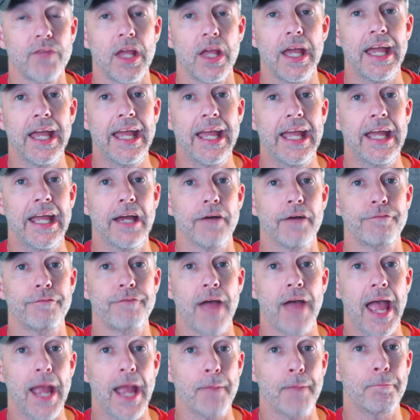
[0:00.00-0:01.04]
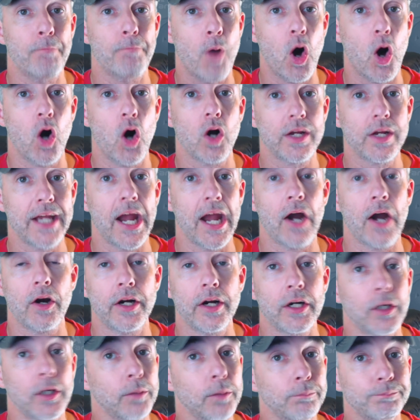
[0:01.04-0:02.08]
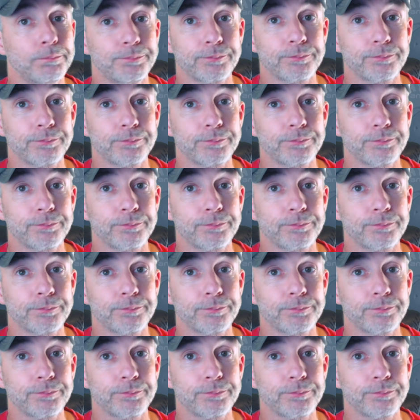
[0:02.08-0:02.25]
If a ball carrier